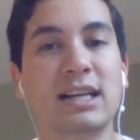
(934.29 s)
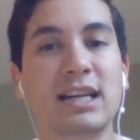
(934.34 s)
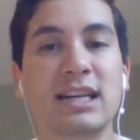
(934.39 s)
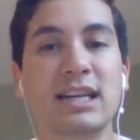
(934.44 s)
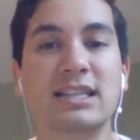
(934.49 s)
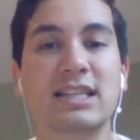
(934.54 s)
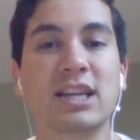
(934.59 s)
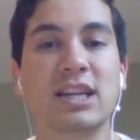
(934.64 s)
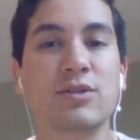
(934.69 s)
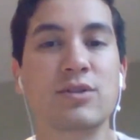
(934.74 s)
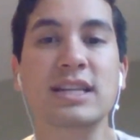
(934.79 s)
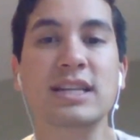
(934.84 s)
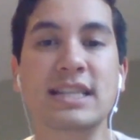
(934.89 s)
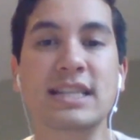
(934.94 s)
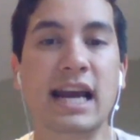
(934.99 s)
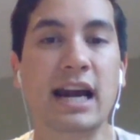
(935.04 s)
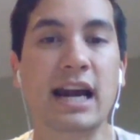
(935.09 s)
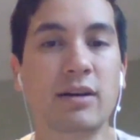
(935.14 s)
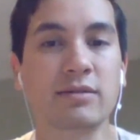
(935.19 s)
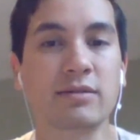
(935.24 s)
Continuing
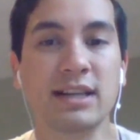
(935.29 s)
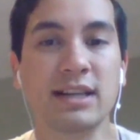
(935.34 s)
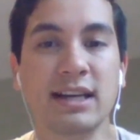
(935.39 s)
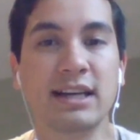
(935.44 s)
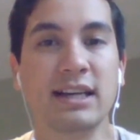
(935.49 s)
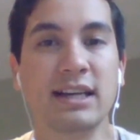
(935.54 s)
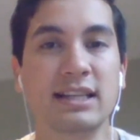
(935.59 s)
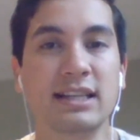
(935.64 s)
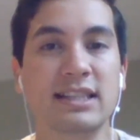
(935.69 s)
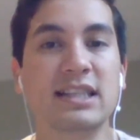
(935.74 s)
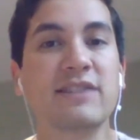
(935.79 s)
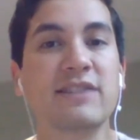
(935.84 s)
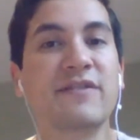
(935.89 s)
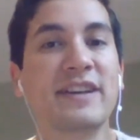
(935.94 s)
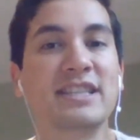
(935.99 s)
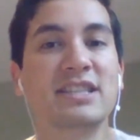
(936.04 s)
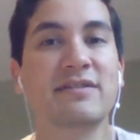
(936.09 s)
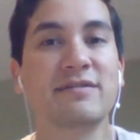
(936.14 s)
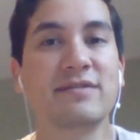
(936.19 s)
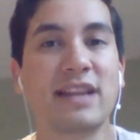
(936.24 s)
down,
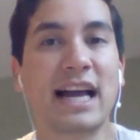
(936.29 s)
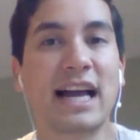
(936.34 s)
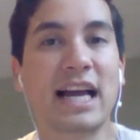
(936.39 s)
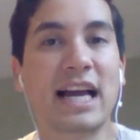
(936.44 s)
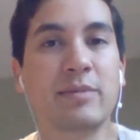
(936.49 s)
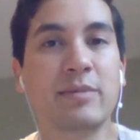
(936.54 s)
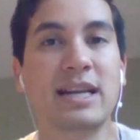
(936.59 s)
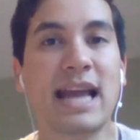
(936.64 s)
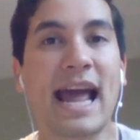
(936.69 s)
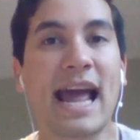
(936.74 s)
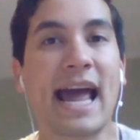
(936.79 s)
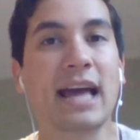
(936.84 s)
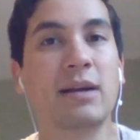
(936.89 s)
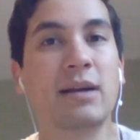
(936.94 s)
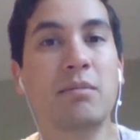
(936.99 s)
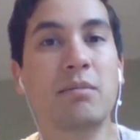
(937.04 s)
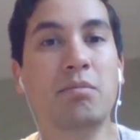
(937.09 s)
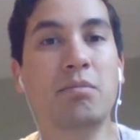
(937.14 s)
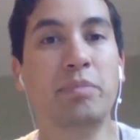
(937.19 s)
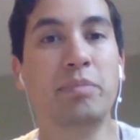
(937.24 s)
defensive lineman
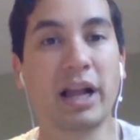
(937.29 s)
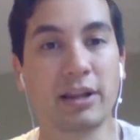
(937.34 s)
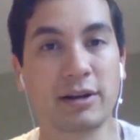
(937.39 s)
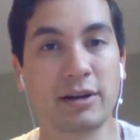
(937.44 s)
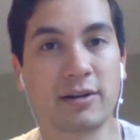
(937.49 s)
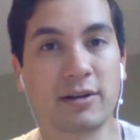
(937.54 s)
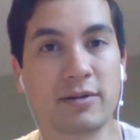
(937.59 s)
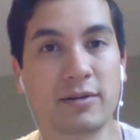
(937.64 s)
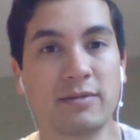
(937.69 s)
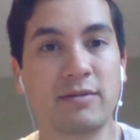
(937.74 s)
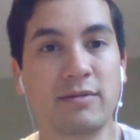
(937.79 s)
Adam Butler.